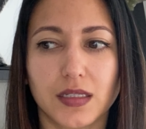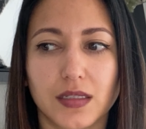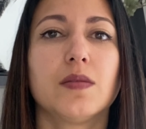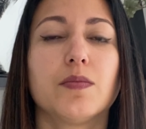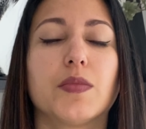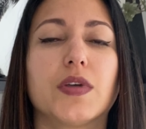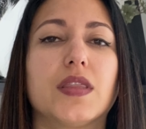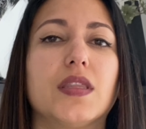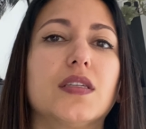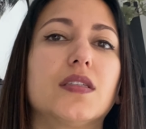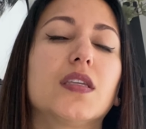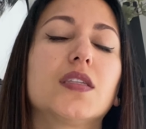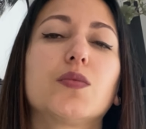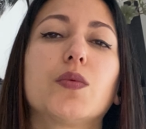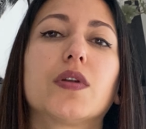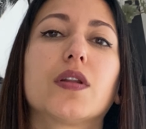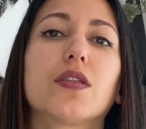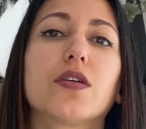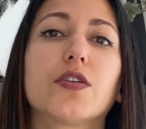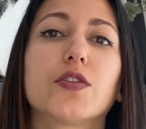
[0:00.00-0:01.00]
But this is one
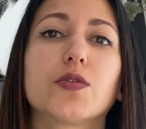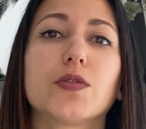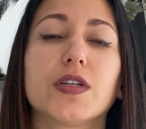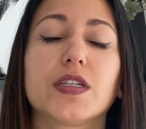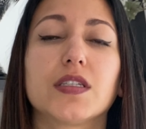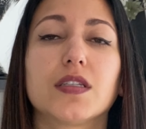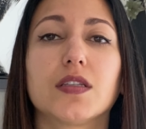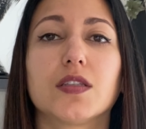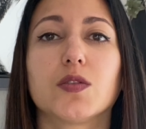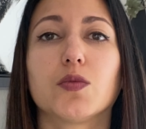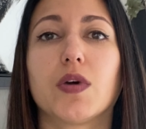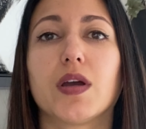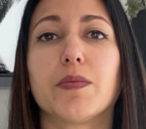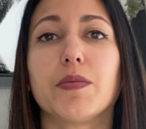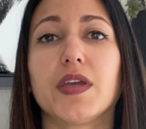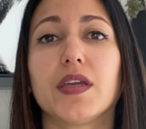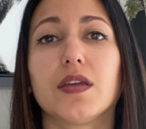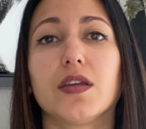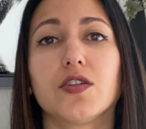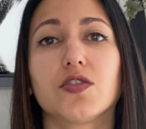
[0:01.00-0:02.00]
of those reasons why
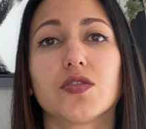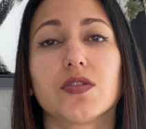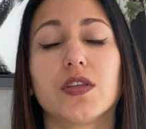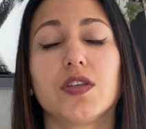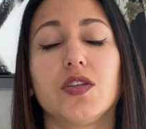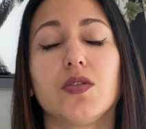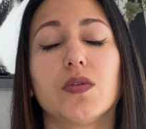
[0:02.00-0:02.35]
making sure that you